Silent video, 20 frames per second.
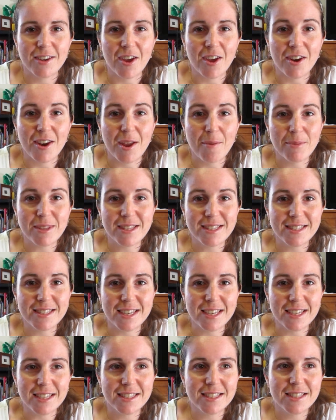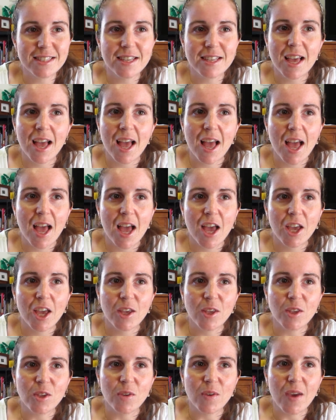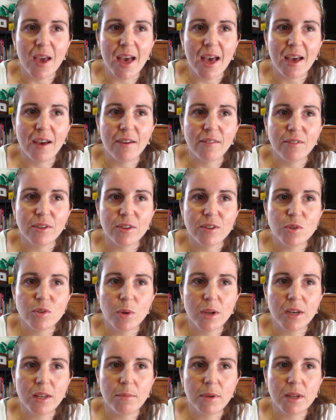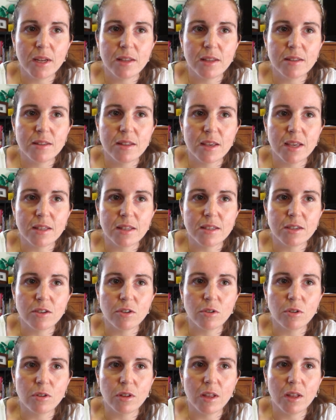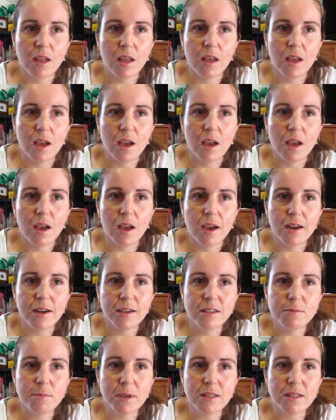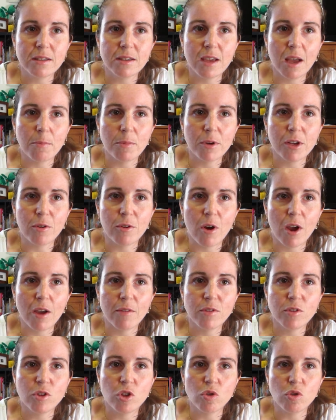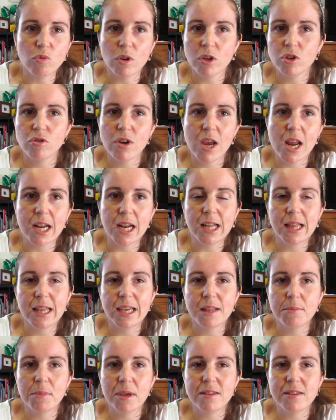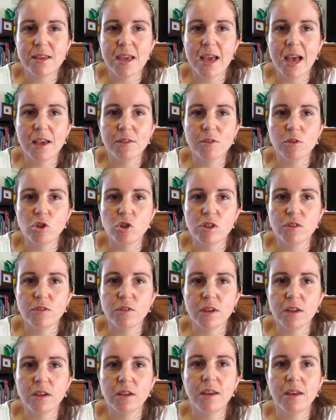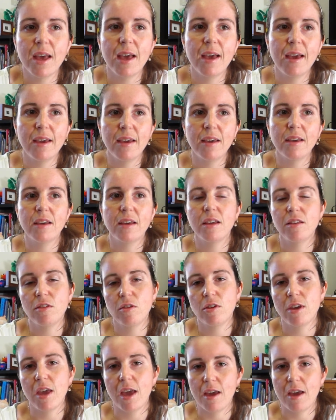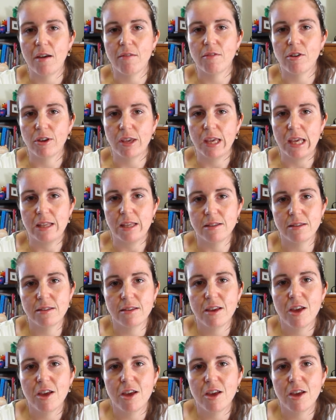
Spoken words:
number 6. You have 20 minutes until unexpected company arrives. Do you rush around and clean the messy house or just figure, hey, it's okay, I've got kids?